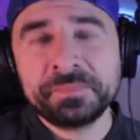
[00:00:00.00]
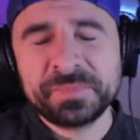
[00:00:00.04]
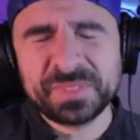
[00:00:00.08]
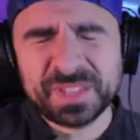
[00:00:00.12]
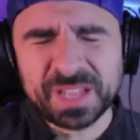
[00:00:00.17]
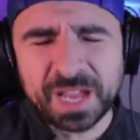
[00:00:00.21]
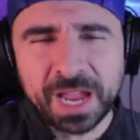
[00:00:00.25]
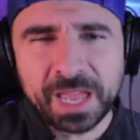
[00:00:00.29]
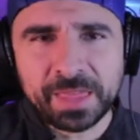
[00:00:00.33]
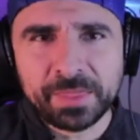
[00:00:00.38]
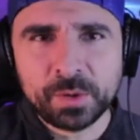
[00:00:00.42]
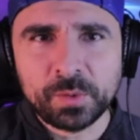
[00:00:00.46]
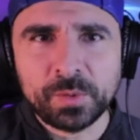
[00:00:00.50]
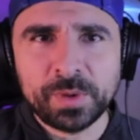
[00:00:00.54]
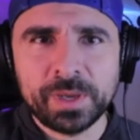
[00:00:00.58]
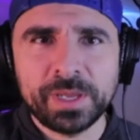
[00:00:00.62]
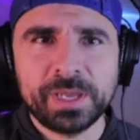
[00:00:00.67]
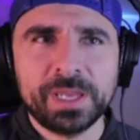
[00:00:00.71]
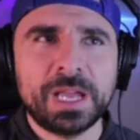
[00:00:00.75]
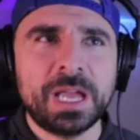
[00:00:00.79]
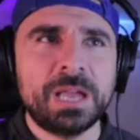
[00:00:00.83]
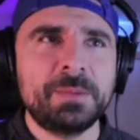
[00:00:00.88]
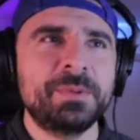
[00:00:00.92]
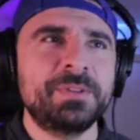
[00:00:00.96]
Either
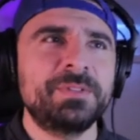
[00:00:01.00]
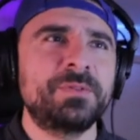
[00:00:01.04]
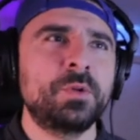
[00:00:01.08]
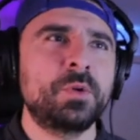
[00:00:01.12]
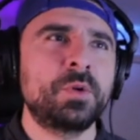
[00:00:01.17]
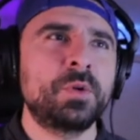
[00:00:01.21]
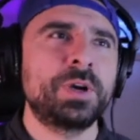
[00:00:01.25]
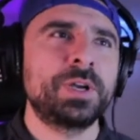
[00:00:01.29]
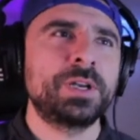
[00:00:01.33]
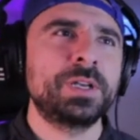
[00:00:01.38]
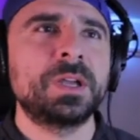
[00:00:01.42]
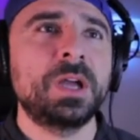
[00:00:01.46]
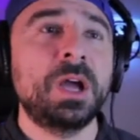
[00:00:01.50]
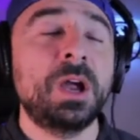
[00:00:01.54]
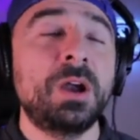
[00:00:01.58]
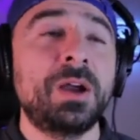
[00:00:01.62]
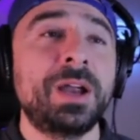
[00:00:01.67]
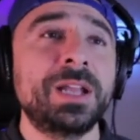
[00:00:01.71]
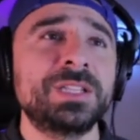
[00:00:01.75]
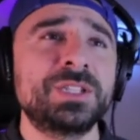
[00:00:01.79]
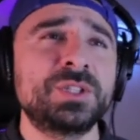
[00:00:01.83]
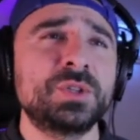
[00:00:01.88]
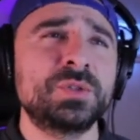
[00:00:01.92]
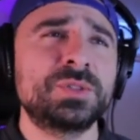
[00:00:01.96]
way, I'd be for it. All
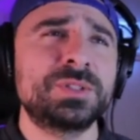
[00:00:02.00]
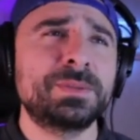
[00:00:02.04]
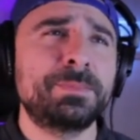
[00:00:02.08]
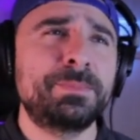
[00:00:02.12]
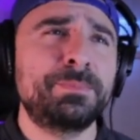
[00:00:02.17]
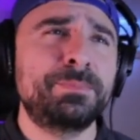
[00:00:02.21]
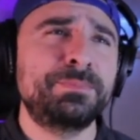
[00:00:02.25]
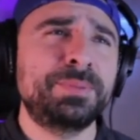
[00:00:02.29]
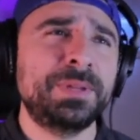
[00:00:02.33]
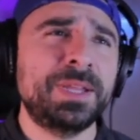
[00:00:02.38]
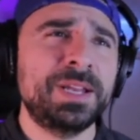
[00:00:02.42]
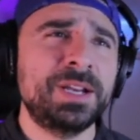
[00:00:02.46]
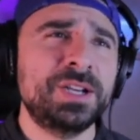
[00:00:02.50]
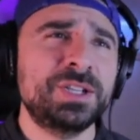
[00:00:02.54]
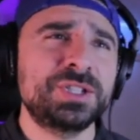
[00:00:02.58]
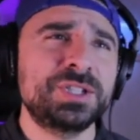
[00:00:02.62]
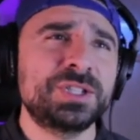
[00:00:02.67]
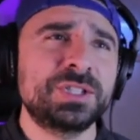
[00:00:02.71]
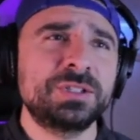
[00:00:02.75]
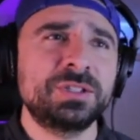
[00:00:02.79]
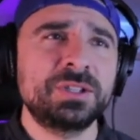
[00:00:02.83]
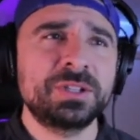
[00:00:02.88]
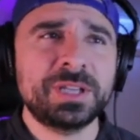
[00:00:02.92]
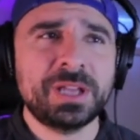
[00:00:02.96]
right, so some players
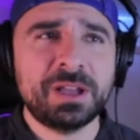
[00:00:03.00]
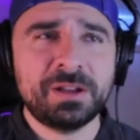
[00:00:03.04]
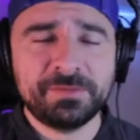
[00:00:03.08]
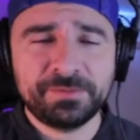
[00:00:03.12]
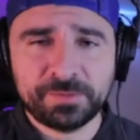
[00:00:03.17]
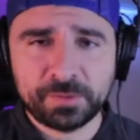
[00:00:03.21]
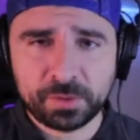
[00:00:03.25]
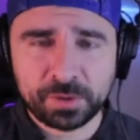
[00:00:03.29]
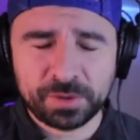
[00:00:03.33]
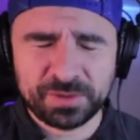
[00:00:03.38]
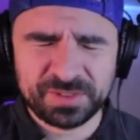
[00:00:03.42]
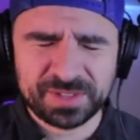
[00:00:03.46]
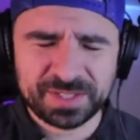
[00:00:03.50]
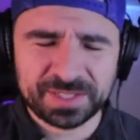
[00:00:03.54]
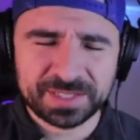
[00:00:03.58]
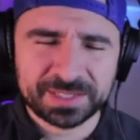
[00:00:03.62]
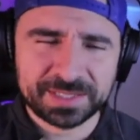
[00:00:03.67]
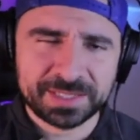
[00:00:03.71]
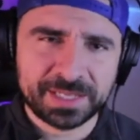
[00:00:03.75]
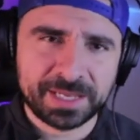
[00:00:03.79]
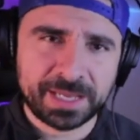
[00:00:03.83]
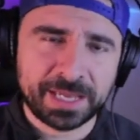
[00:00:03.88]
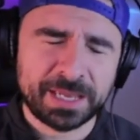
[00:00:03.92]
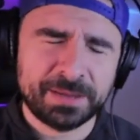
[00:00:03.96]
to look out for in this
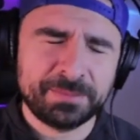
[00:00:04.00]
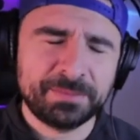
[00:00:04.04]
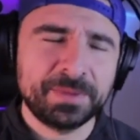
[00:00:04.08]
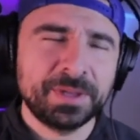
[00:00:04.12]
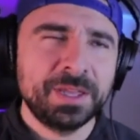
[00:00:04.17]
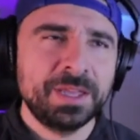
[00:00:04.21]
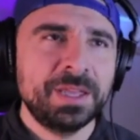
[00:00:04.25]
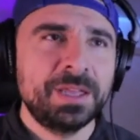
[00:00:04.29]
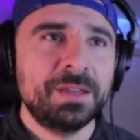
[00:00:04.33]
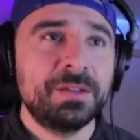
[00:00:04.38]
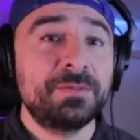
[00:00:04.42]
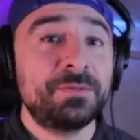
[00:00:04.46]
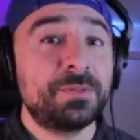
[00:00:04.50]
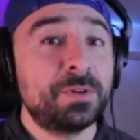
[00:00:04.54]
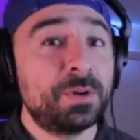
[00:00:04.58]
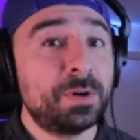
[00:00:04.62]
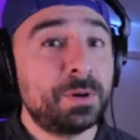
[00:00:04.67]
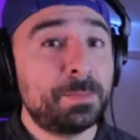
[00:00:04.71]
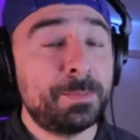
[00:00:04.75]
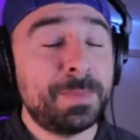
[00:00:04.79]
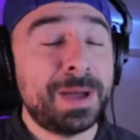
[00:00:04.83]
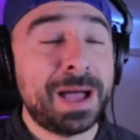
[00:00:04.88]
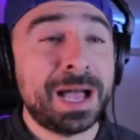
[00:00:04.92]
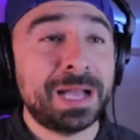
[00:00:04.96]
game,
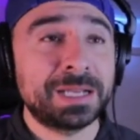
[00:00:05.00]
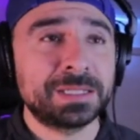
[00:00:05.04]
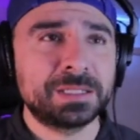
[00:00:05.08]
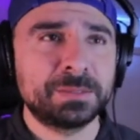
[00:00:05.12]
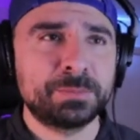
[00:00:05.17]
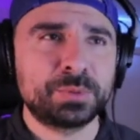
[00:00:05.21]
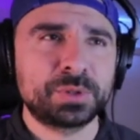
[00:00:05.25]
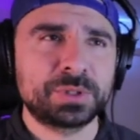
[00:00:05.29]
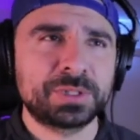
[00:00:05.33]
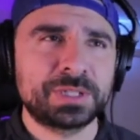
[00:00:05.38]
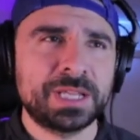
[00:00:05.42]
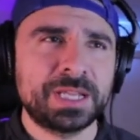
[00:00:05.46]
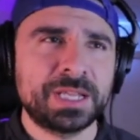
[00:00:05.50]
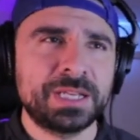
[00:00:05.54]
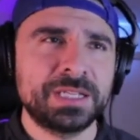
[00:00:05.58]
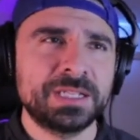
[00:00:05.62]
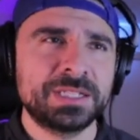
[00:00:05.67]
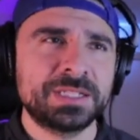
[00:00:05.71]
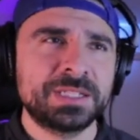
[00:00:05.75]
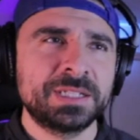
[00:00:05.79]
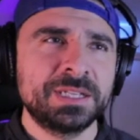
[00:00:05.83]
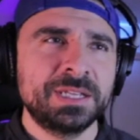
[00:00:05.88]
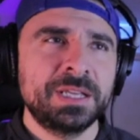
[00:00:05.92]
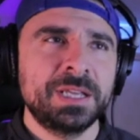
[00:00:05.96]
for Magdeburg, that
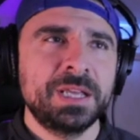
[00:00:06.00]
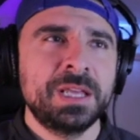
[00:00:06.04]
is.